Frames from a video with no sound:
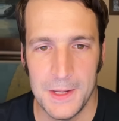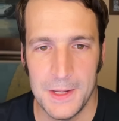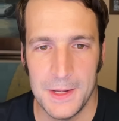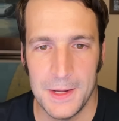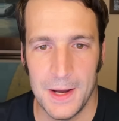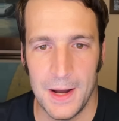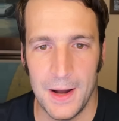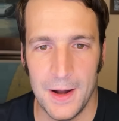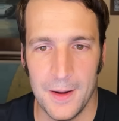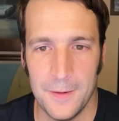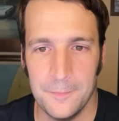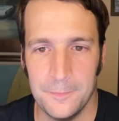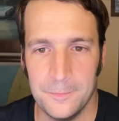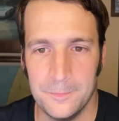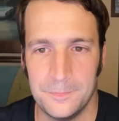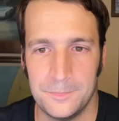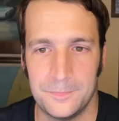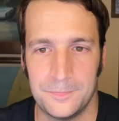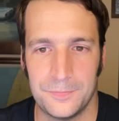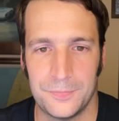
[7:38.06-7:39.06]

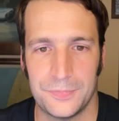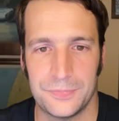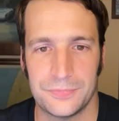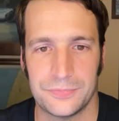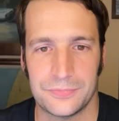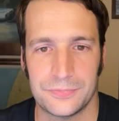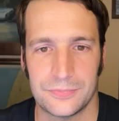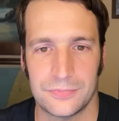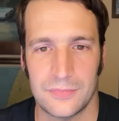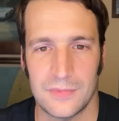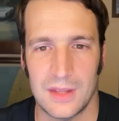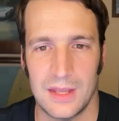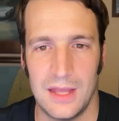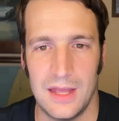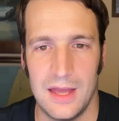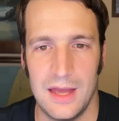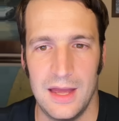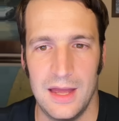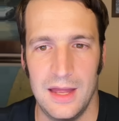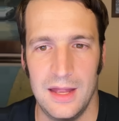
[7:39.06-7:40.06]

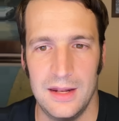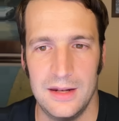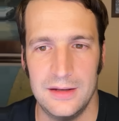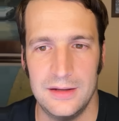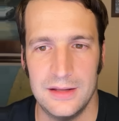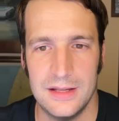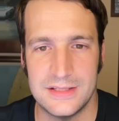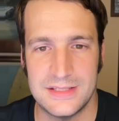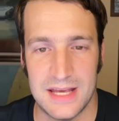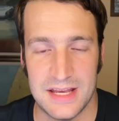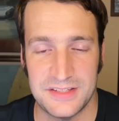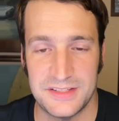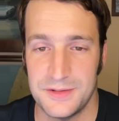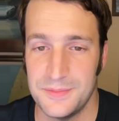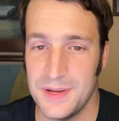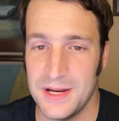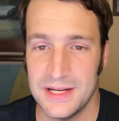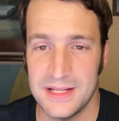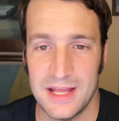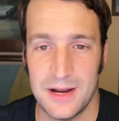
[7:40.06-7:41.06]
And it's
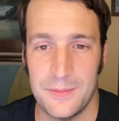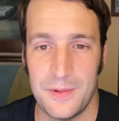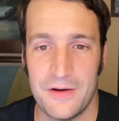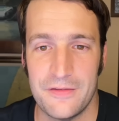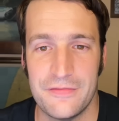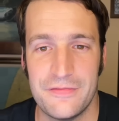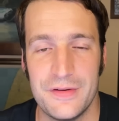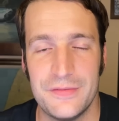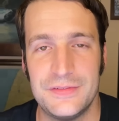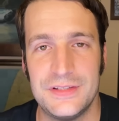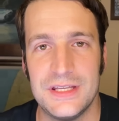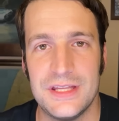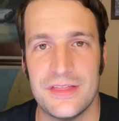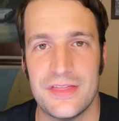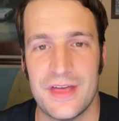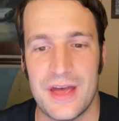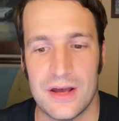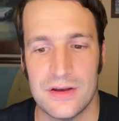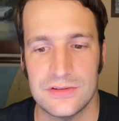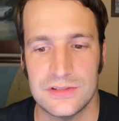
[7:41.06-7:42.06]
estimated that about
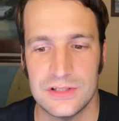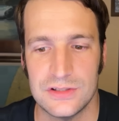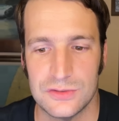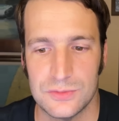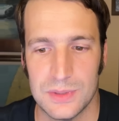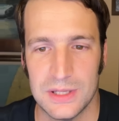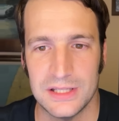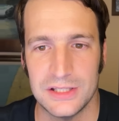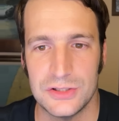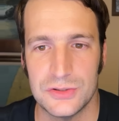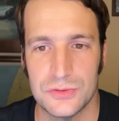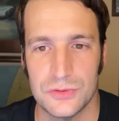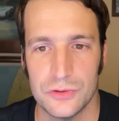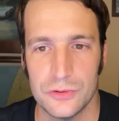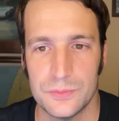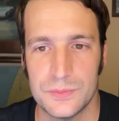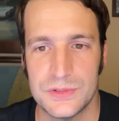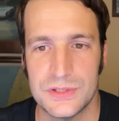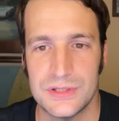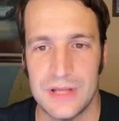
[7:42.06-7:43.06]
15,000 Israeli
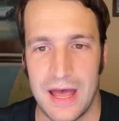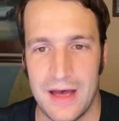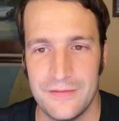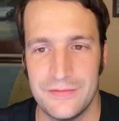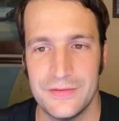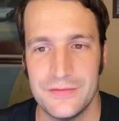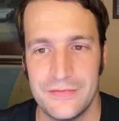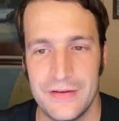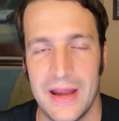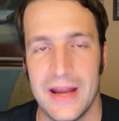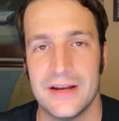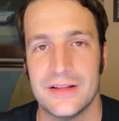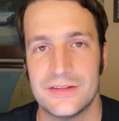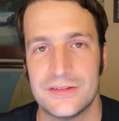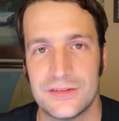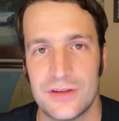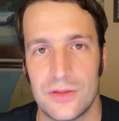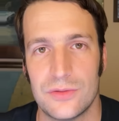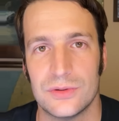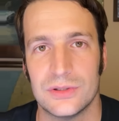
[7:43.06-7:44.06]
troops have invaded
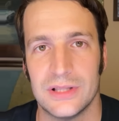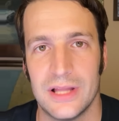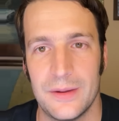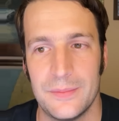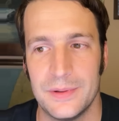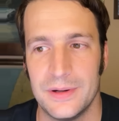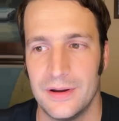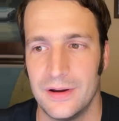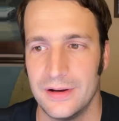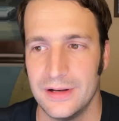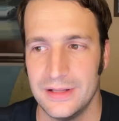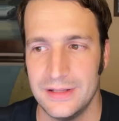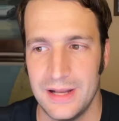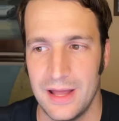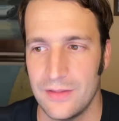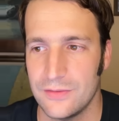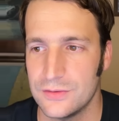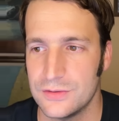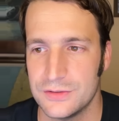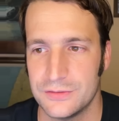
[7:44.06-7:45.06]
southern Lebanon, and
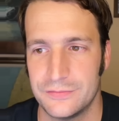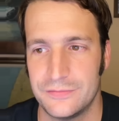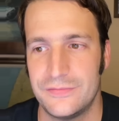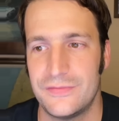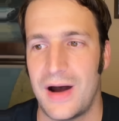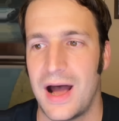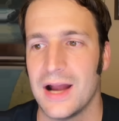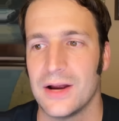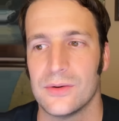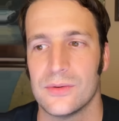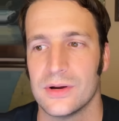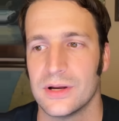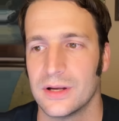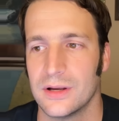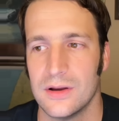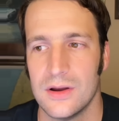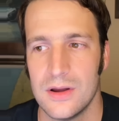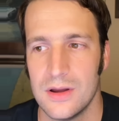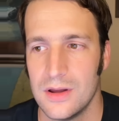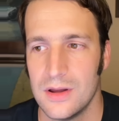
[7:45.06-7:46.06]
now they're just firing
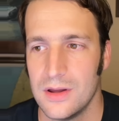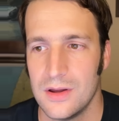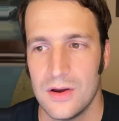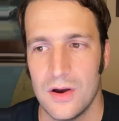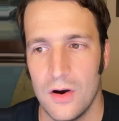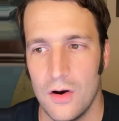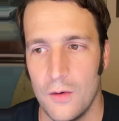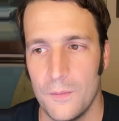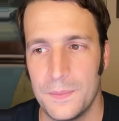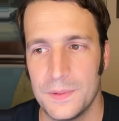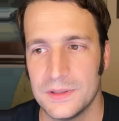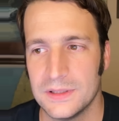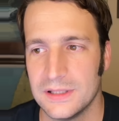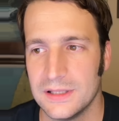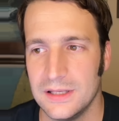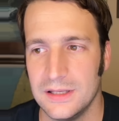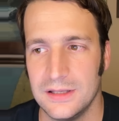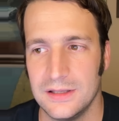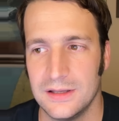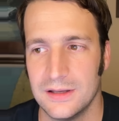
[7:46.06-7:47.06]

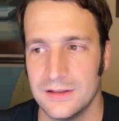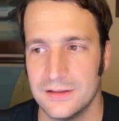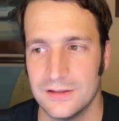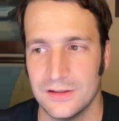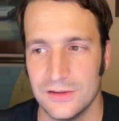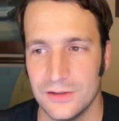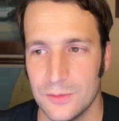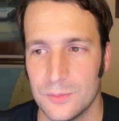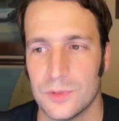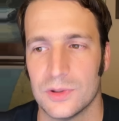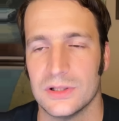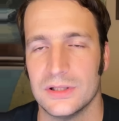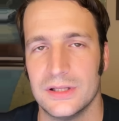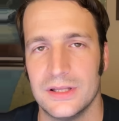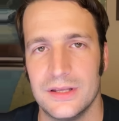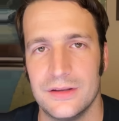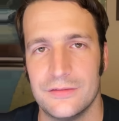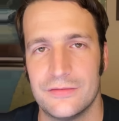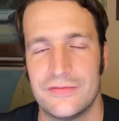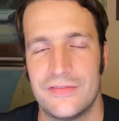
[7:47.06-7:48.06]
openly,
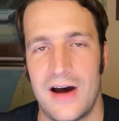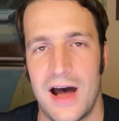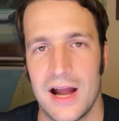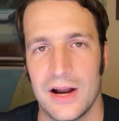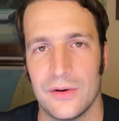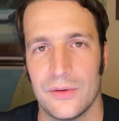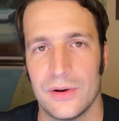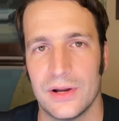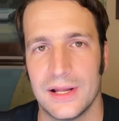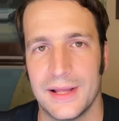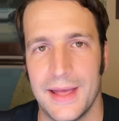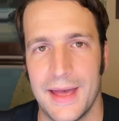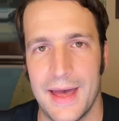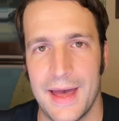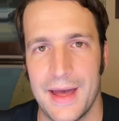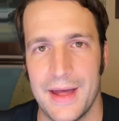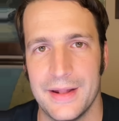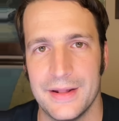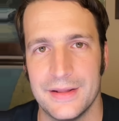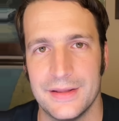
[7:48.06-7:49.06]
deliberately firing
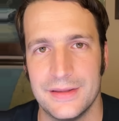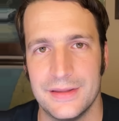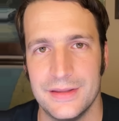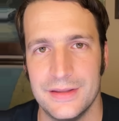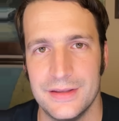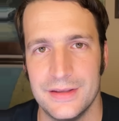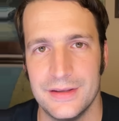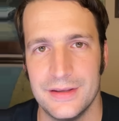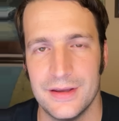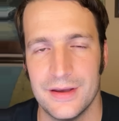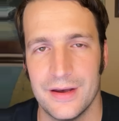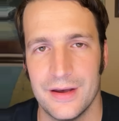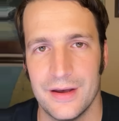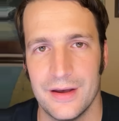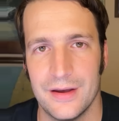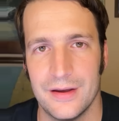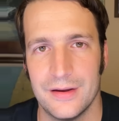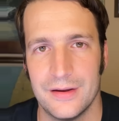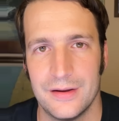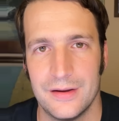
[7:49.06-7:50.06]
at the
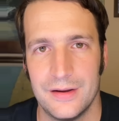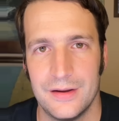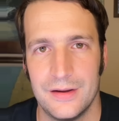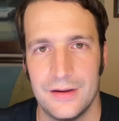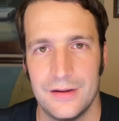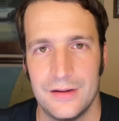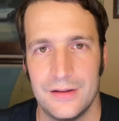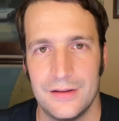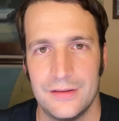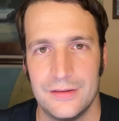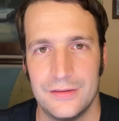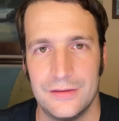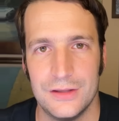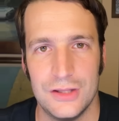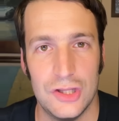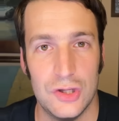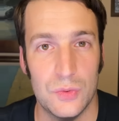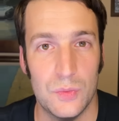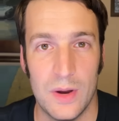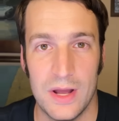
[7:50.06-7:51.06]

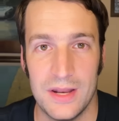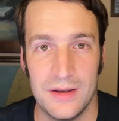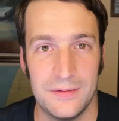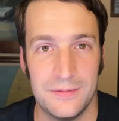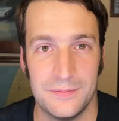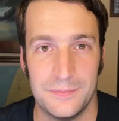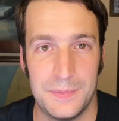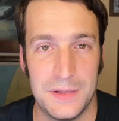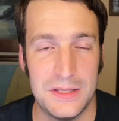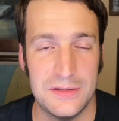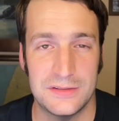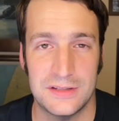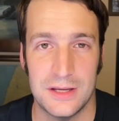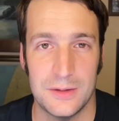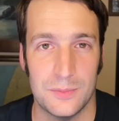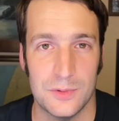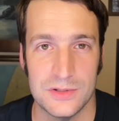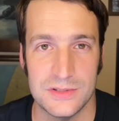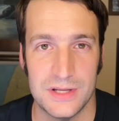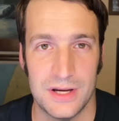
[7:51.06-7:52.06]
UN
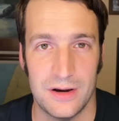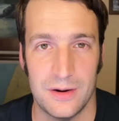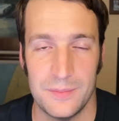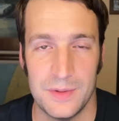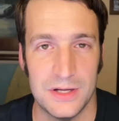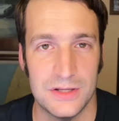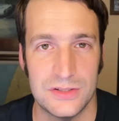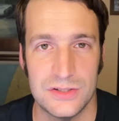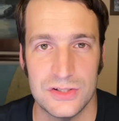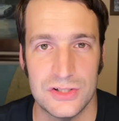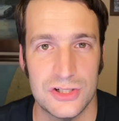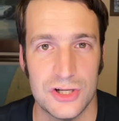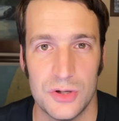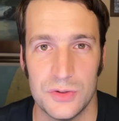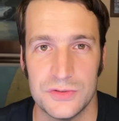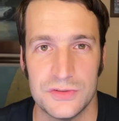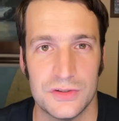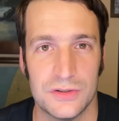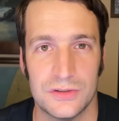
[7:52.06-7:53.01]
peacekeepers there. I mean, it just shows